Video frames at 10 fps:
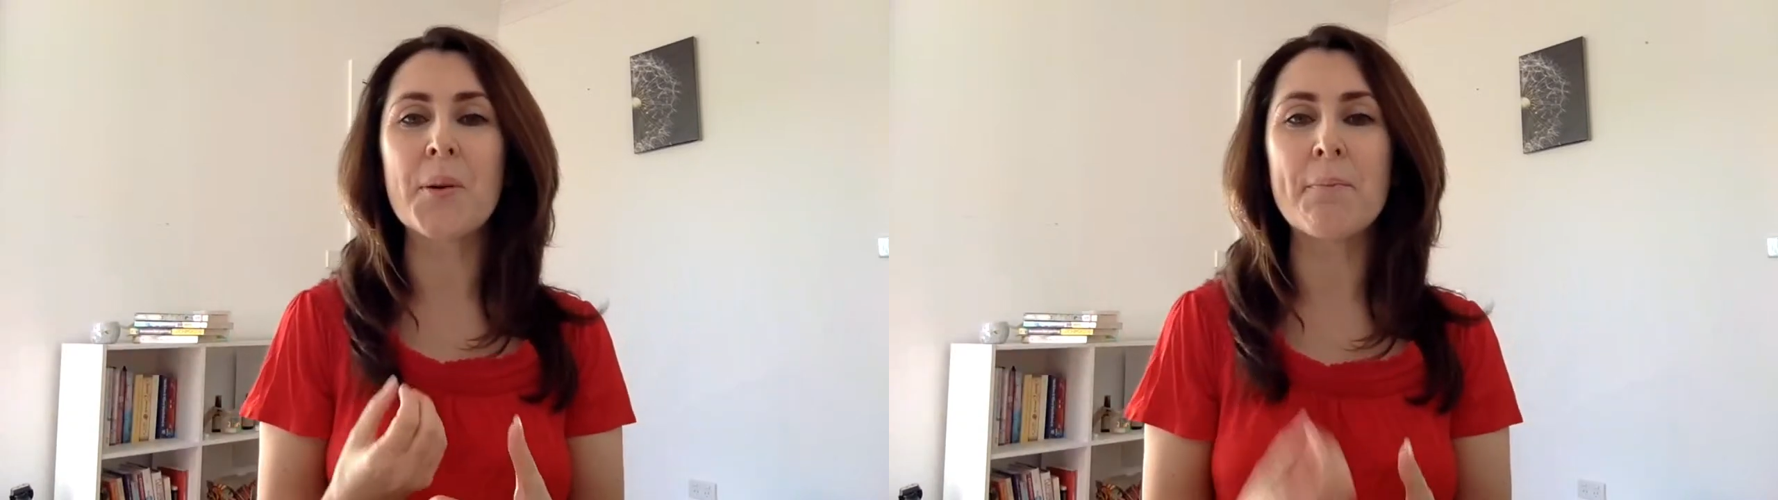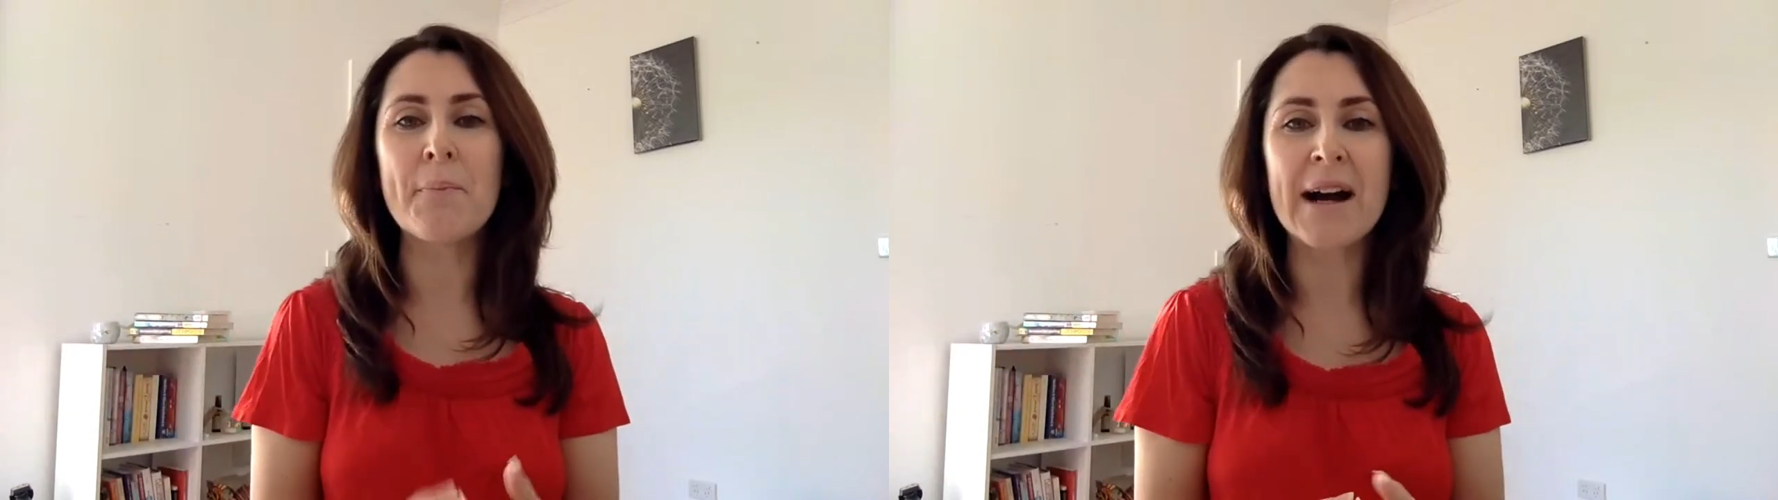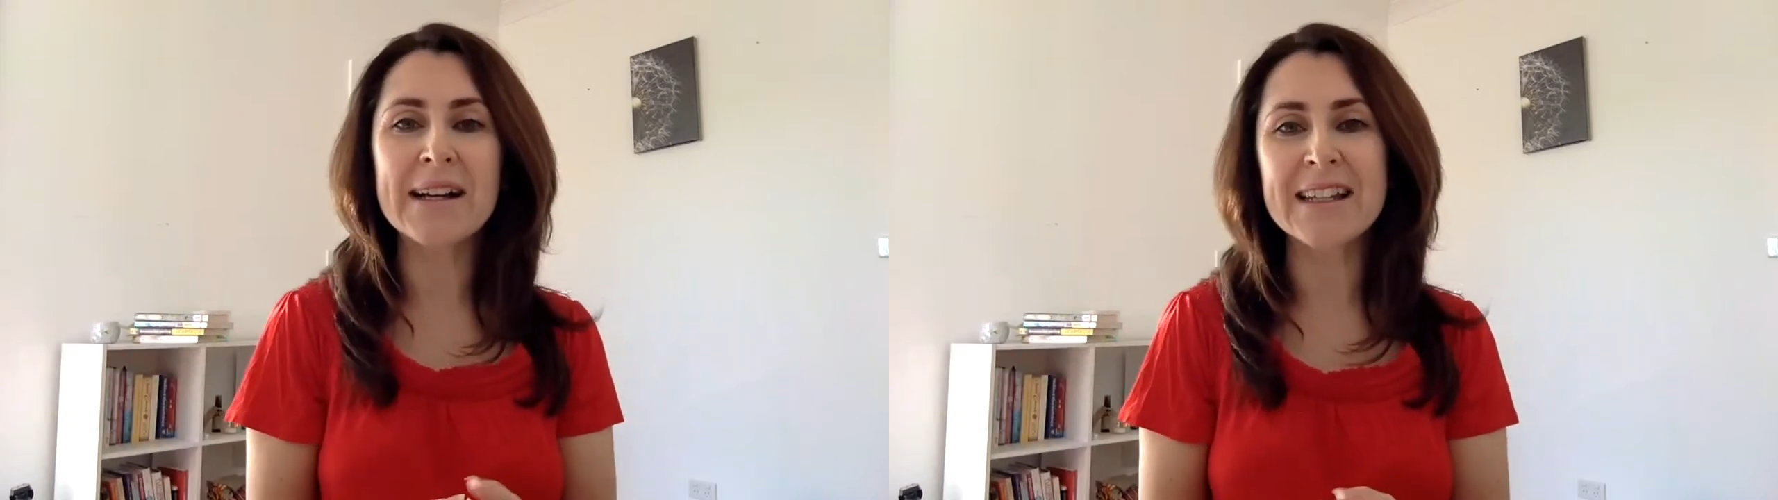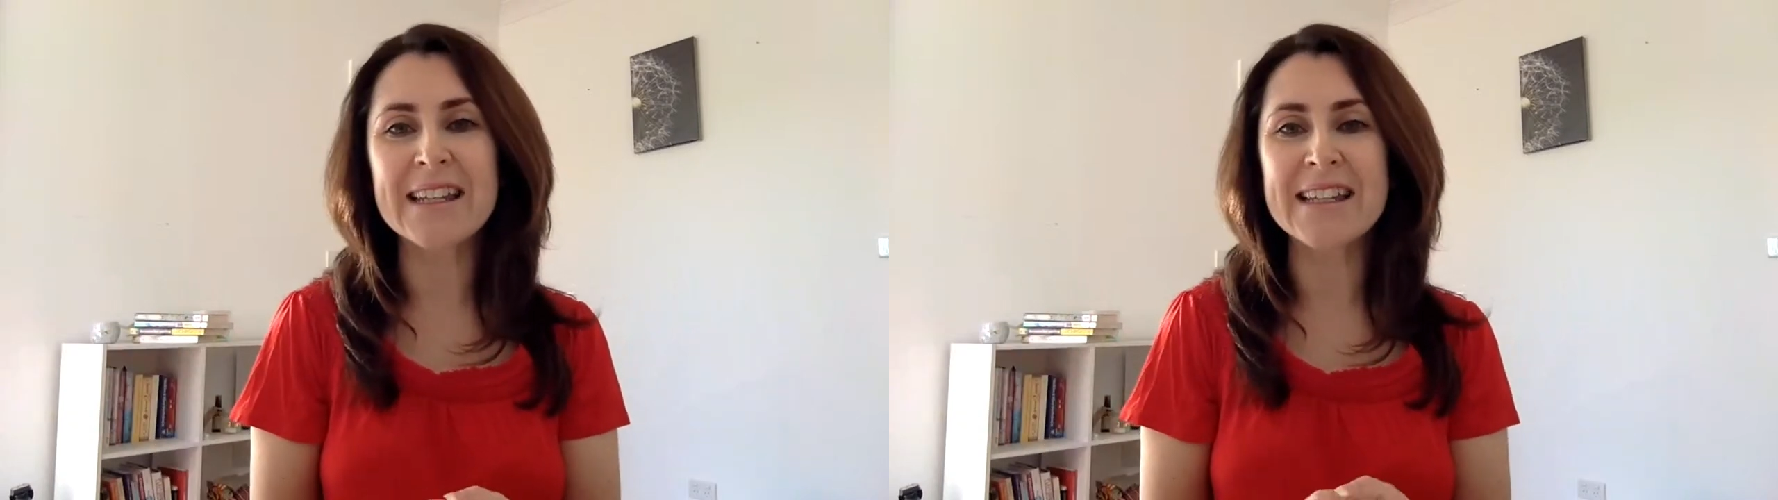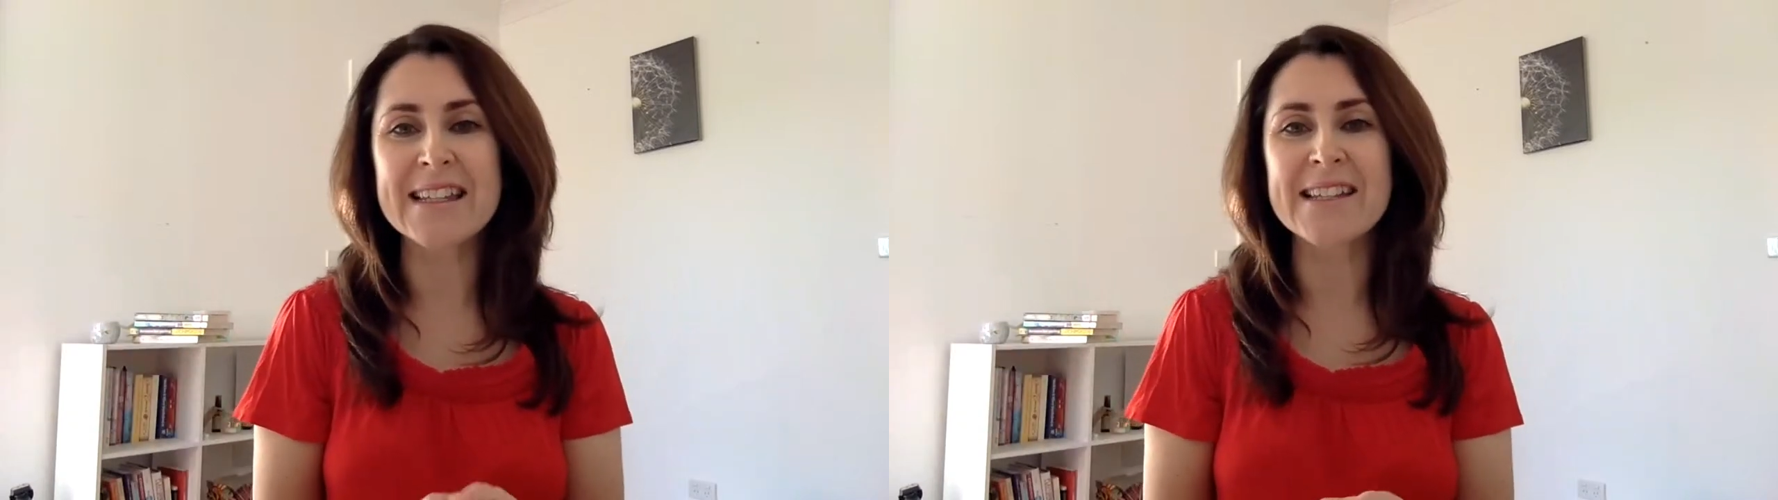
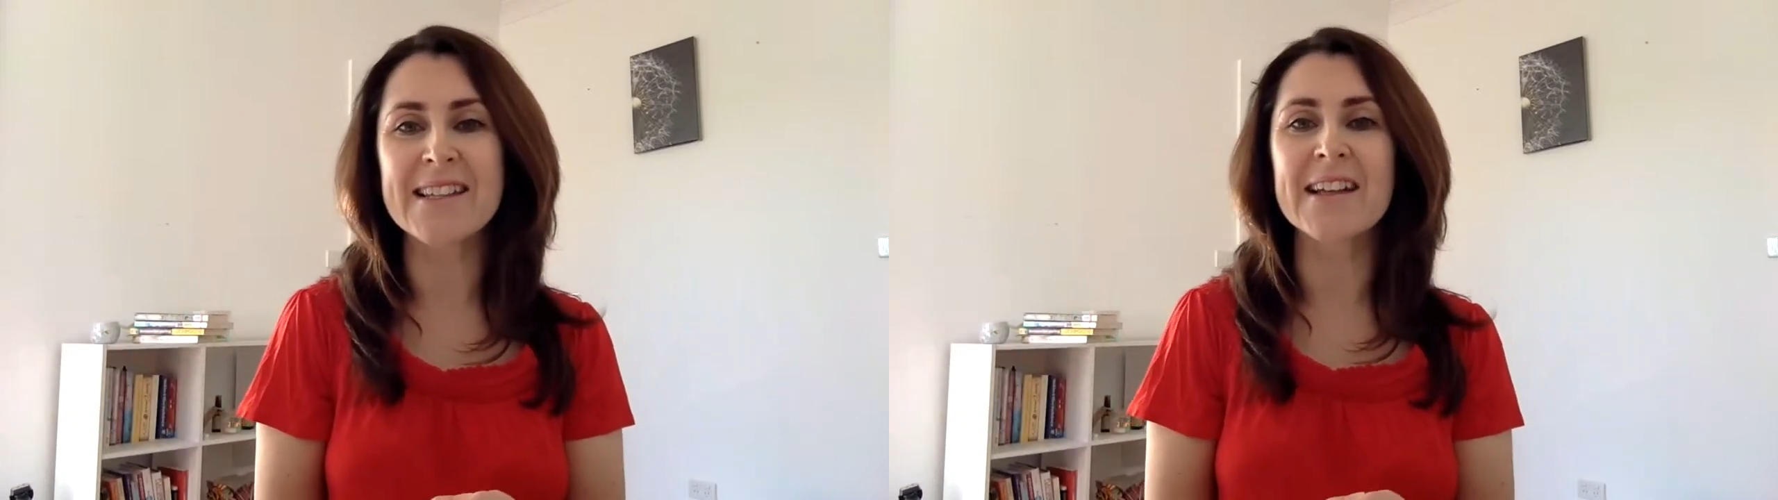marketing is like.